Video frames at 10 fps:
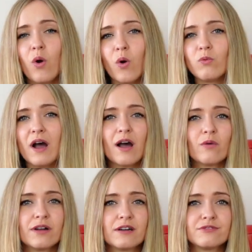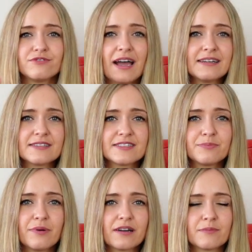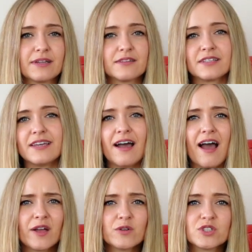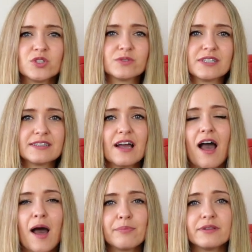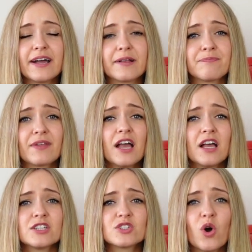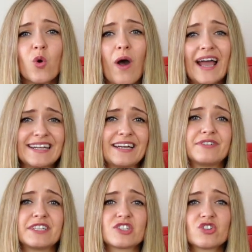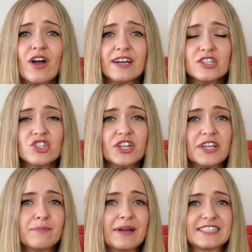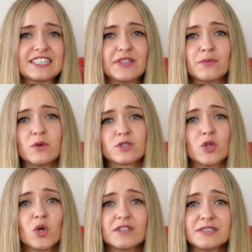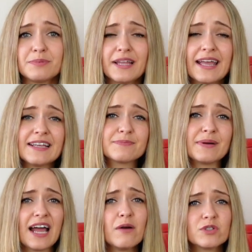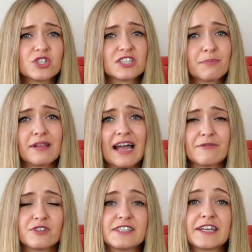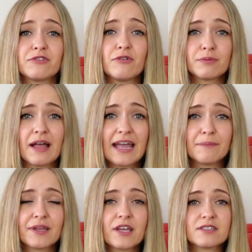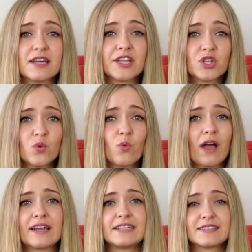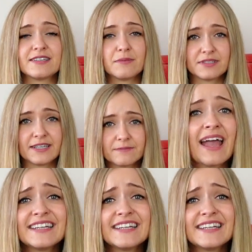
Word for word: Oh, wow, uh, finance department. Yeah, I could do that. Apply. So I didn't have any strategy, my CV was all over the place, but I was just applying for the sake of applying because I knew I needed something.